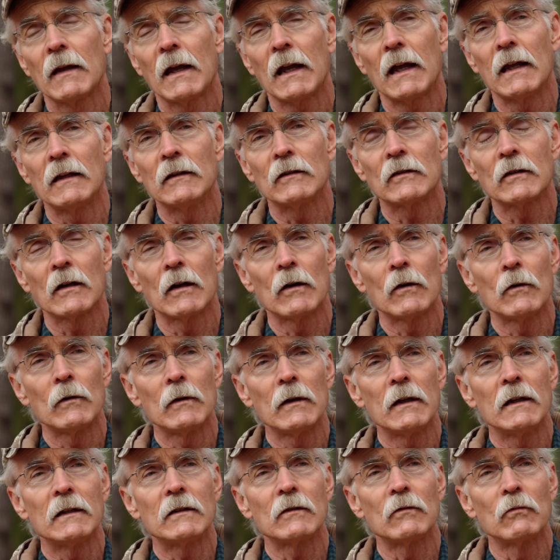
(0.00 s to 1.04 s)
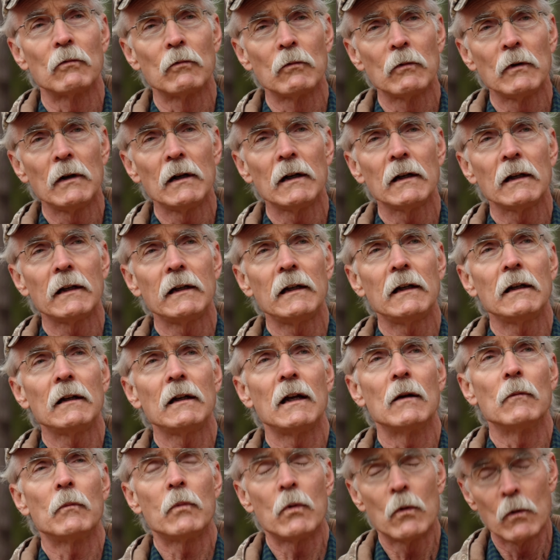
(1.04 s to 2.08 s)
And so it's really
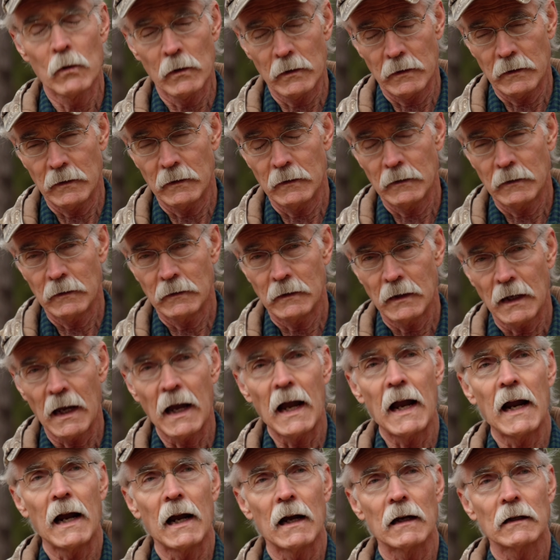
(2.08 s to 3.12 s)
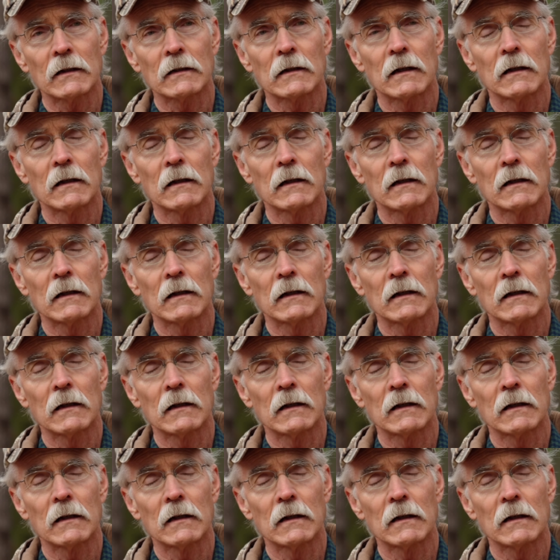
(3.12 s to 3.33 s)
important to ask,